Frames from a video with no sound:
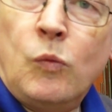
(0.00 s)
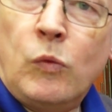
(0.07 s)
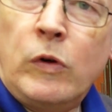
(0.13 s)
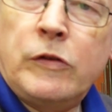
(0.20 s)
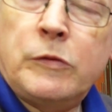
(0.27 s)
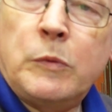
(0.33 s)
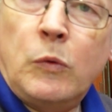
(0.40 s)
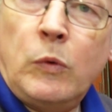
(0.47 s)

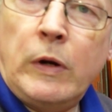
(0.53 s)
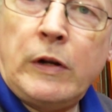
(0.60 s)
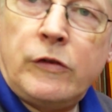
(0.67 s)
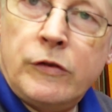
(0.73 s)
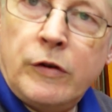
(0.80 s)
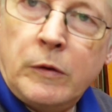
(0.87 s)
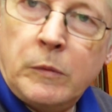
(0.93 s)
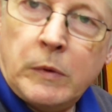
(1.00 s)
reasonable reach.
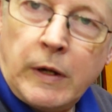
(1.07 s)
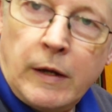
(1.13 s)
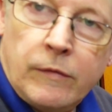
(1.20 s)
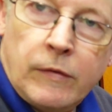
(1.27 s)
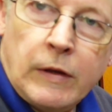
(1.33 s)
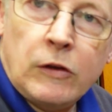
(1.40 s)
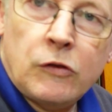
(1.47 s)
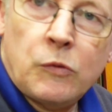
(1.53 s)
You don't want to have
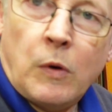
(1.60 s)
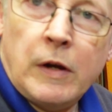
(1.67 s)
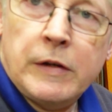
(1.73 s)
things right